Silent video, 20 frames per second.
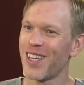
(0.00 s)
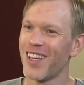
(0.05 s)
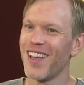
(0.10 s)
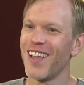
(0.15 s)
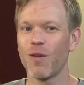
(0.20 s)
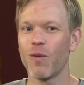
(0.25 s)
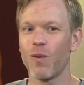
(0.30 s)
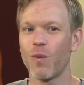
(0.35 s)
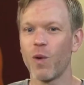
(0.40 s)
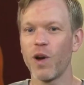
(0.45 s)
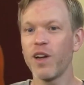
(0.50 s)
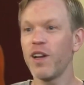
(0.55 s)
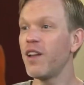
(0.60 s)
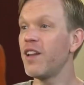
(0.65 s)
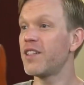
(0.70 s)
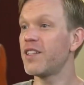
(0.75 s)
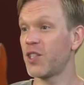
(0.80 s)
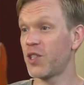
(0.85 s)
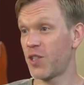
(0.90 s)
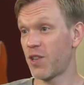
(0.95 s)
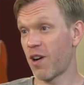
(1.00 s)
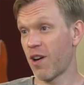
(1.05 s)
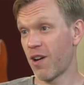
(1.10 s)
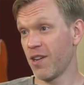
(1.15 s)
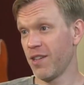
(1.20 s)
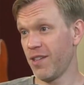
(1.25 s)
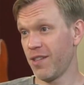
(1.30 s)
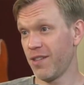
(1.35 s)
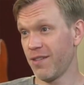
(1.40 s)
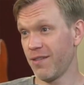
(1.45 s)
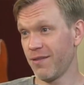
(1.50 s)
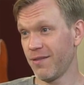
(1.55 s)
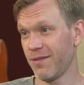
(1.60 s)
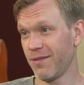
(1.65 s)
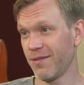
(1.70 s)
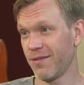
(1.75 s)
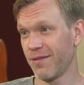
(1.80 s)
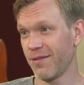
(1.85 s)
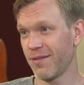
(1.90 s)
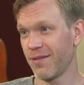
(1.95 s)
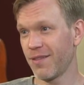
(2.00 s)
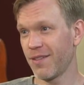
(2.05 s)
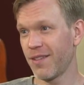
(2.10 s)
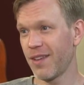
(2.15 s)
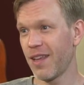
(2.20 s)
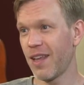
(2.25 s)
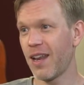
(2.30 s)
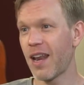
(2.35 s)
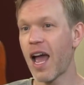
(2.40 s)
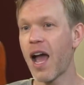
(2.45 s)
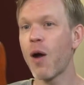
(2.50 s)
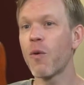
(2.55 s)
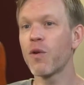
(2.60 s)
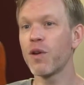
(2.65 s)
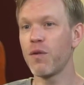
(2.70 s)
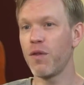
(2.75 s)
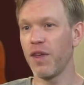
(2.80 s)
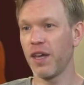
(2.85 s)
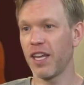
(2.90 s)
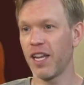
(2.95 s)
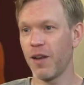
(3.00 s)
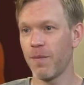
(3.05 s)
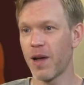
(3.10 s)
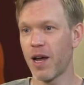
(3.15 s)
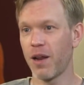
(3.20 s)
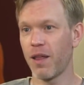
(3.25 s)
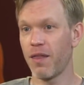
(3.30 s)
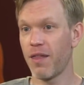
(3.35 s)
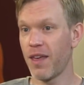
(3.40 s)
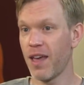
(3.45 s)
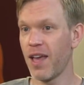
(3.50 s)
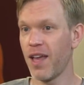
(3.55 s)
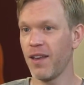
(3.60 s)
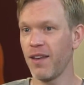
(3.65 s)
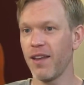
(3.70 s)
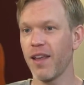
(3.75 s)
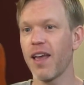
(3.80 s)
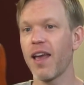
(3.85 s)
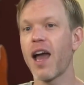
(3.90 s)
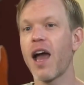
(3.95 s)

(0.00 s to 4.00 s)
is where did it start and how were you thinking about it then?